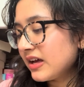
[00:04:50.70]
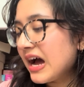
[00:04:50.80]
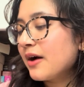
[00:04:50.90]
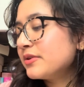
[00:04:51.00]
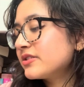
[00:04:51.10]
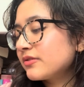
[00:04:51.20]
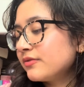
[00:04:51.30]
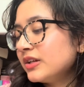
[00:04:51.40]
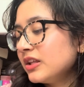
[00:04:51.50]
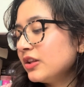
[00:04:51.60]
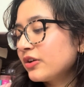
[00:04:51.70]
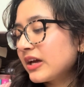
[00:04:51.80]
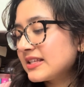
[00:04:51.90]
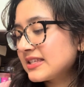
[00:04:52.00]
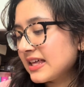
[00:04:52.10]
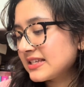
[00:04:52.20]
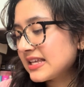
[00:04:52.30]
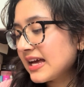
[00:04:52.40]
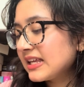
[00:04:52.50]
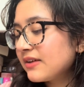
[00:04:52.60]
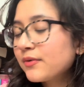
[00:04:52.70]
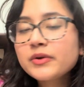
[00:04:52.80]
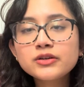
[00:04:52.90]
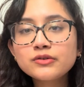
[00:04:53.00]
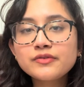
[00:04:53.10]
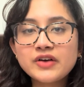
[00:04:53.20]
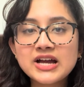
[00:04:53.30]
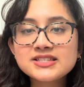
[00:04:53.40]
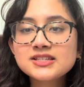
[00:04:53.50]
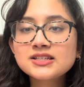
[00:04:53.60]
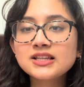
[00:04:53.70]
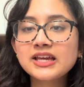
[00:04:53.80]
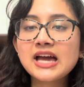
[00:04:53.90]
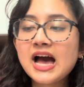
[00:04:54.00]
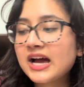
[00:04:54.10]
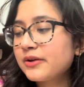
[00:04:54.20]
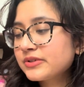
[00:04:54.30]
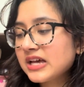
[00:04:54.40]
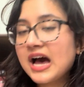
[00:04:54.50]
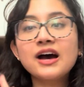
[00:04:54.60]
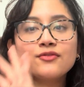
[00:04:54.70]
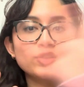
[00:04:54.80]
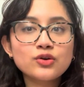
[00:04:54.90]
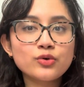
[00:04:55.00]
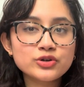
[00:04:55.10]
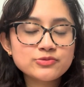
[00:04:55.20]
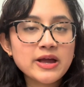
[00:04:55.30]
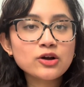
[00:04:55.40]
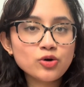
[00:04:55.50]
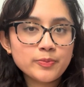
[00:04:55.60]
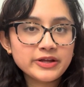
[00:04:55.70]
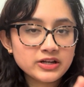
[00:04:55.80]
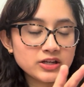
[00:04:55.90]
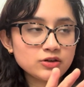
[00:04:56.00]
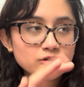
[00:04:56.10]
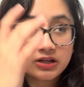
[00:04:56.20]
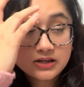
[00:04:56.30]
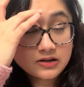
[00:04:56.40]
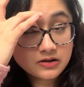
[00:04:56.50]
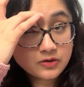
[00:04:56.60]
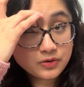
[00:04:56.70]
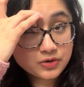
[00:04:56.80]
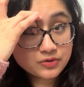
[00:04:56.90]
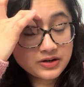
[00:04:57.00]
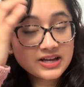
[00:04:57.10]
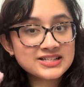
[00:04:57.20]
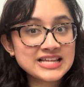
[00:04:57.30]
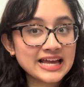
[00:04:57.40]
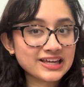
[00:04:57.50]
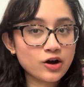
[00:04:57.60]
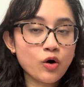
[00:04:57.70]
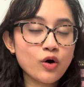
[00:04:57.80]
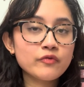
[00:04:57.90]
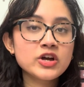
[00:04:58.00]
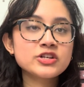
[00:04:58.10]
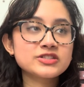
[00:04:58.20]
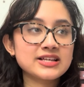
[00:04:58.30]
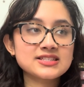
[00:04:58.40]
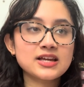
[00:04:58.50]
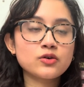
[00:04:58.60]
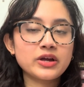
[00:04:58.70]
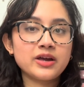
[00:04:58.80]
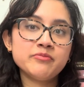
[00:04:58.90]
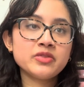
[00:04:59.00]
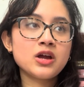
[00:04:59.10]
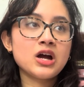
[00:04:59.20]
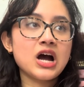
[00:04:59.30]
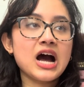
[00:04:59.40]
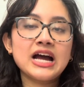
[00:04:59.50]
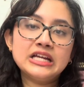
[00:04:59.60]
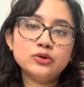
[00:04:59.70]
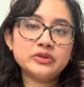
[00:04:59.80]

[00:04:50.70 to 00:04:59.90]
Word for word: I would really look into this. And even when you're revising, like I would have the course spec open. You can go through it and tick it off. Things like, okay, I know